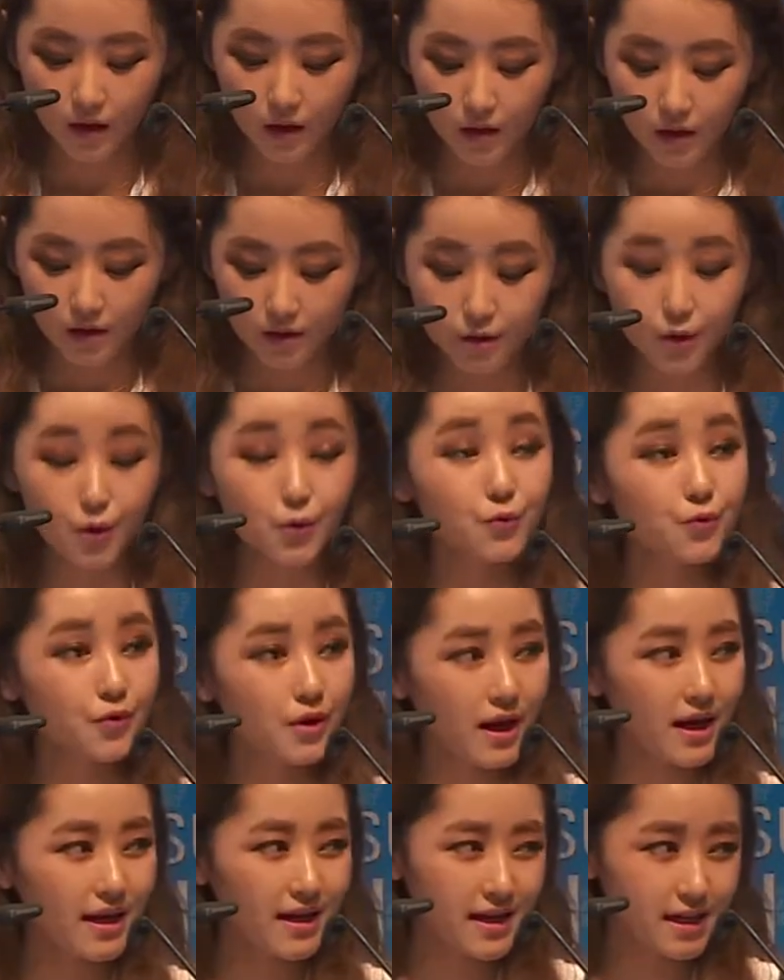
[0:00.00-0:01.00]
So we
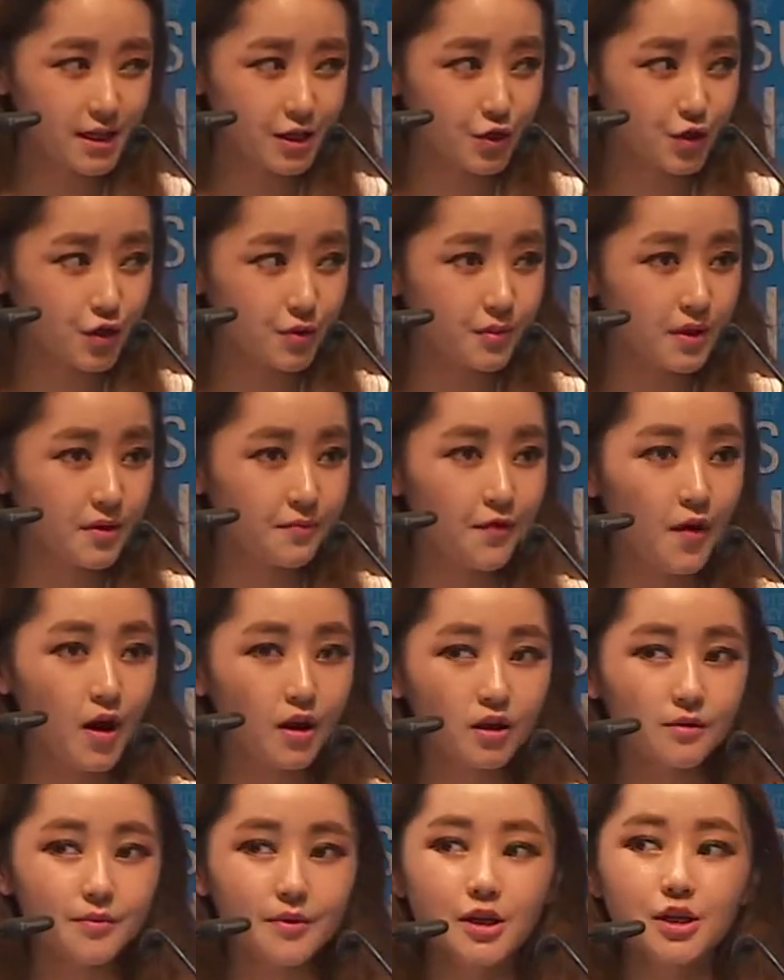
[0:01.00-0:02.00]
are extremely
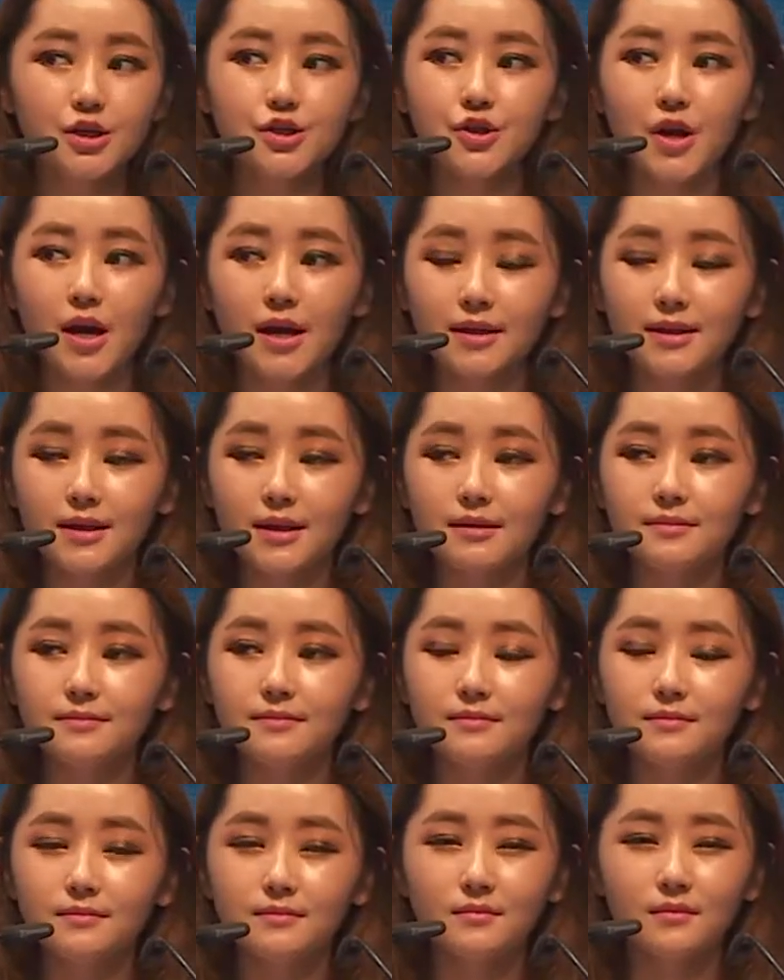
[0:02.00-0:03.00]
vulnerable in China.
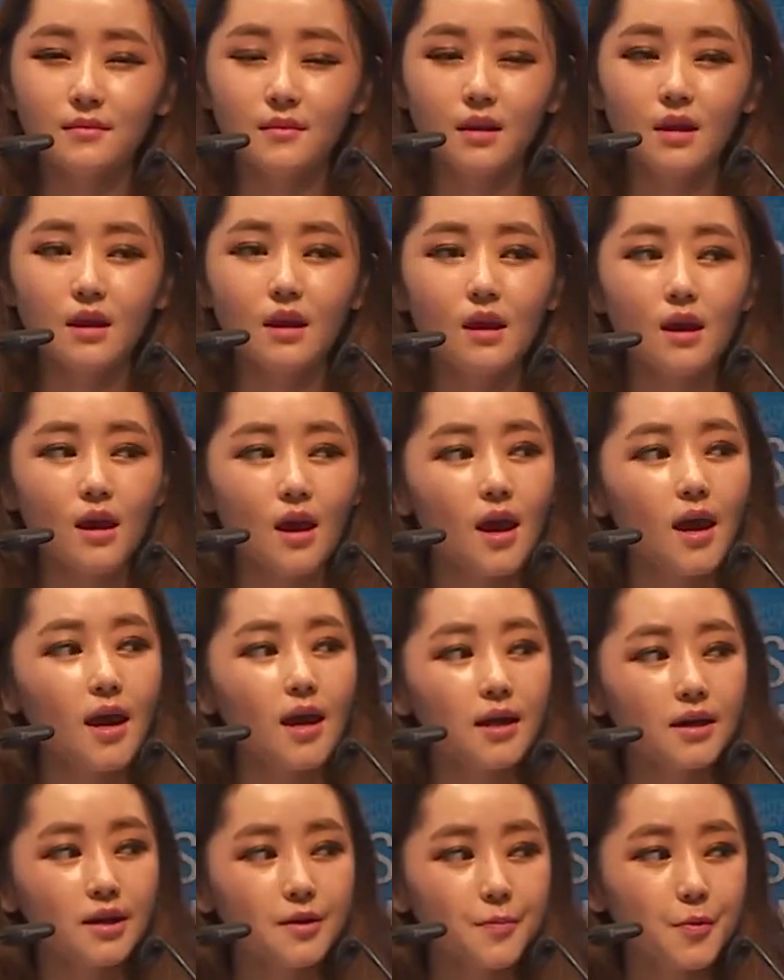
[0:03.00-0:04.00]

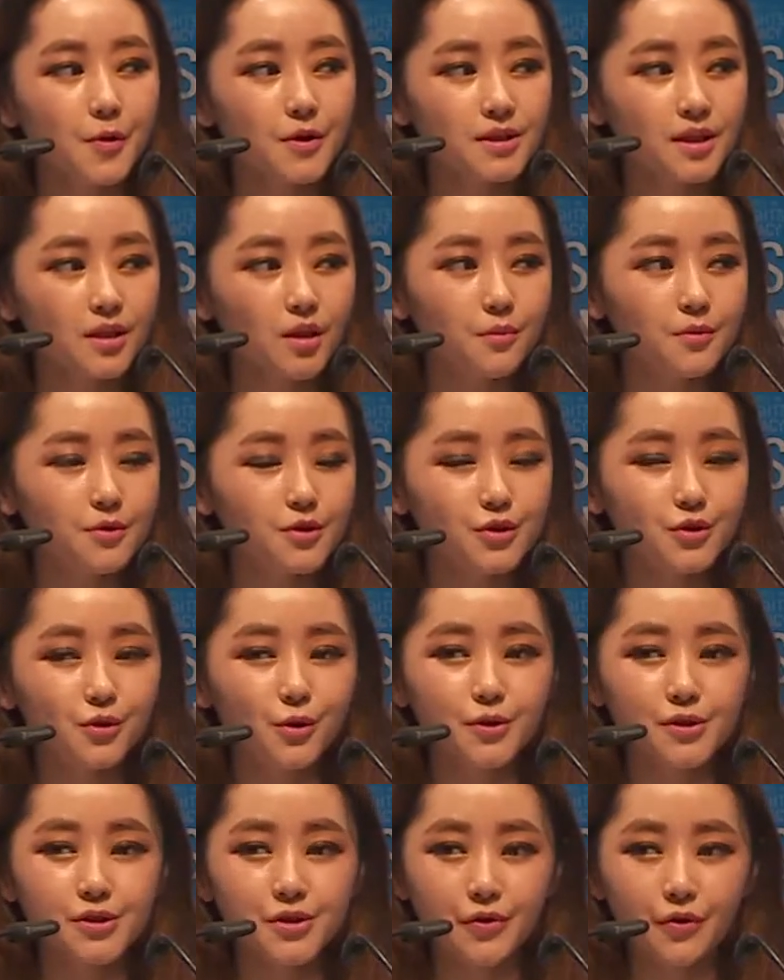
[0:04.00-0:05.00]
80% of
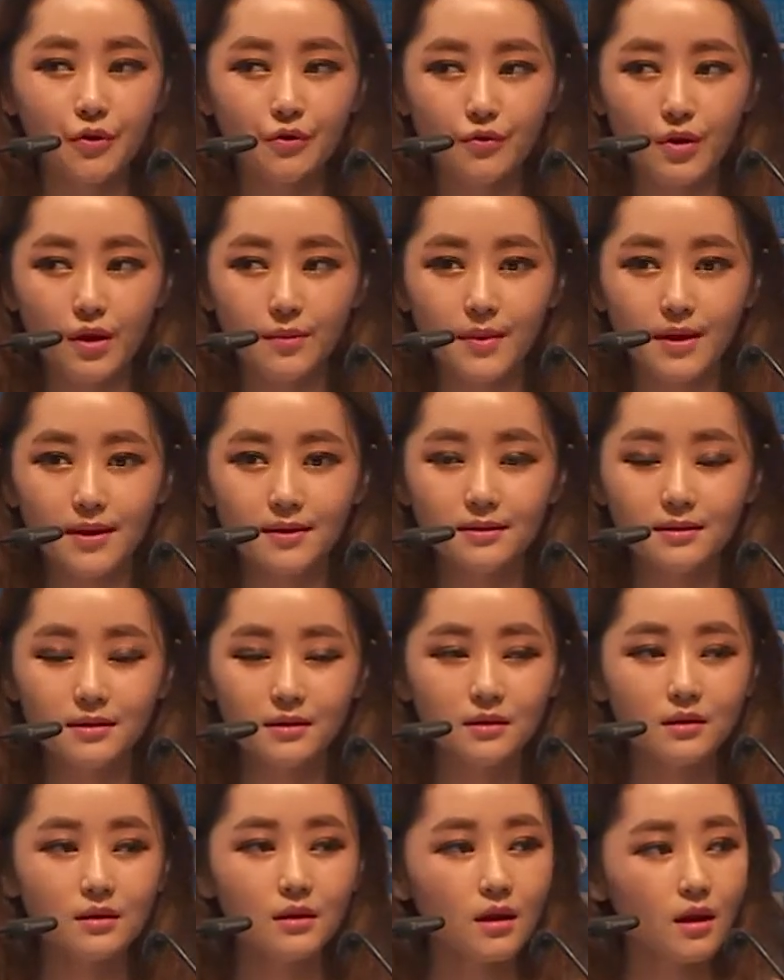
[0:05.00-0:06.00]
North Korean women
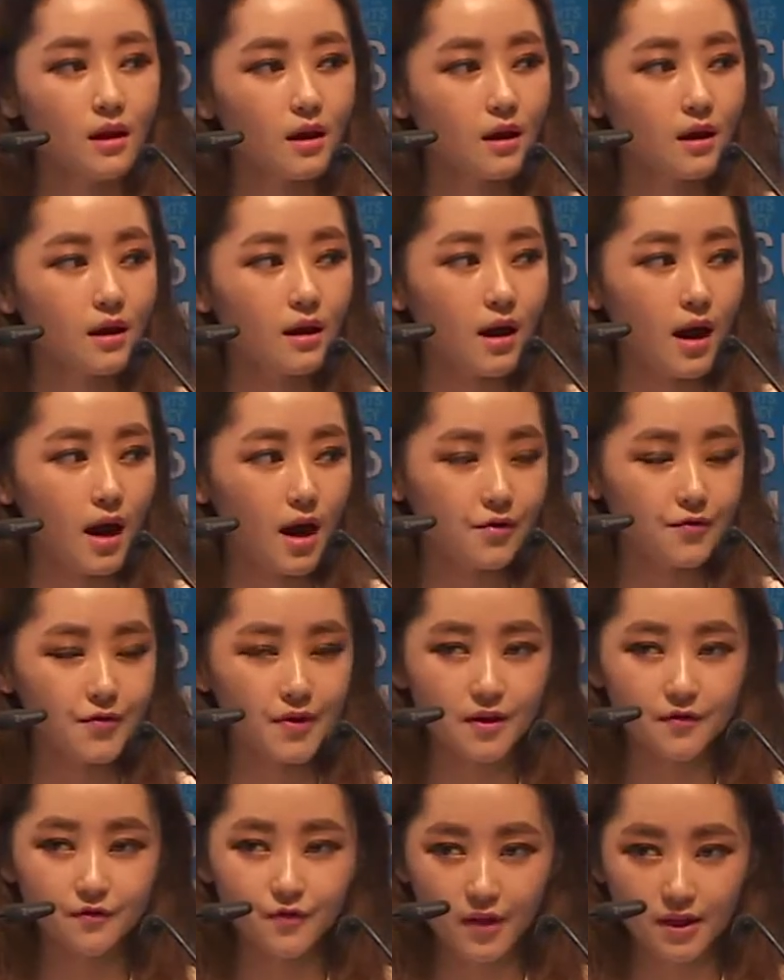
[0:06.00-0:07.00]
are
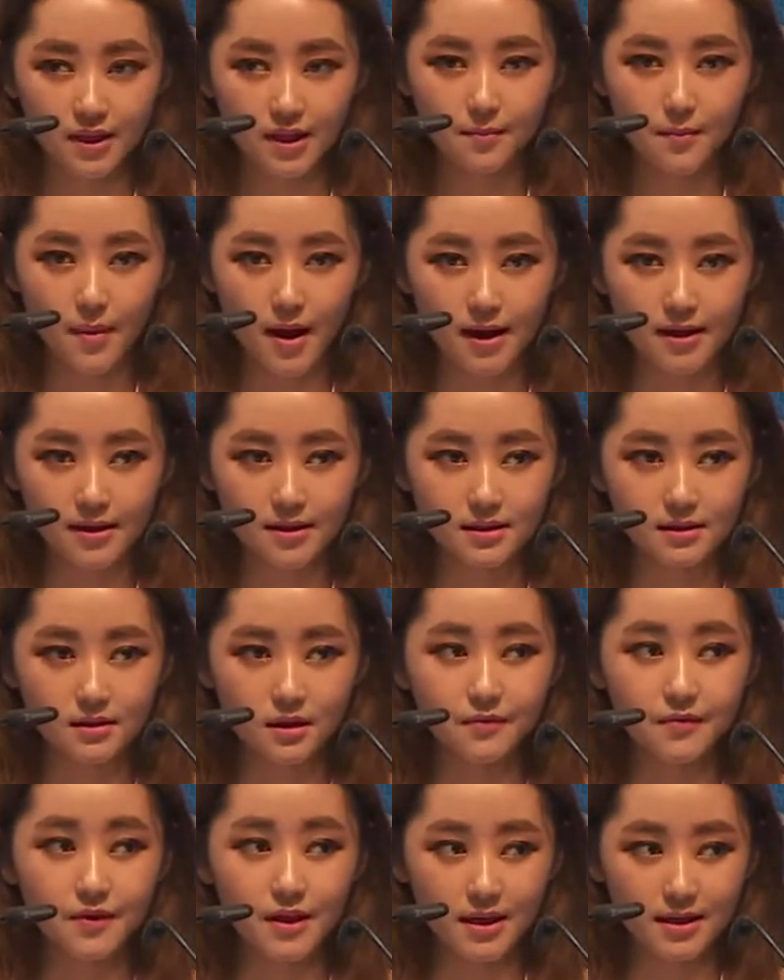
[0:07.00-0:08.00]
being victimized
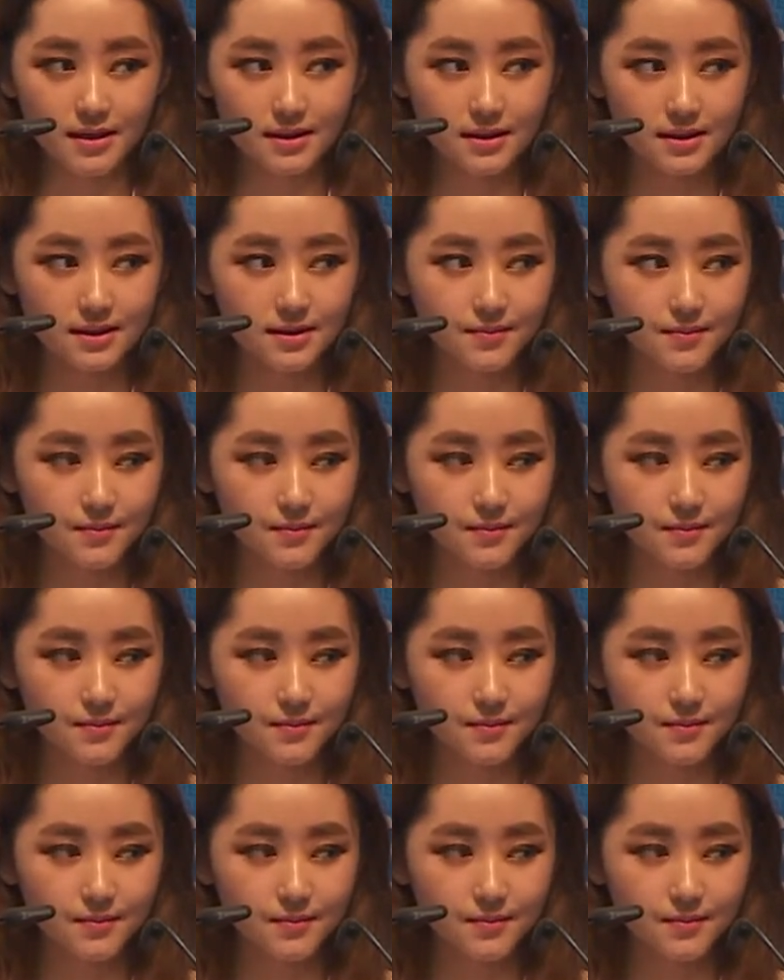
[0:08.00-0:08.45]
of this.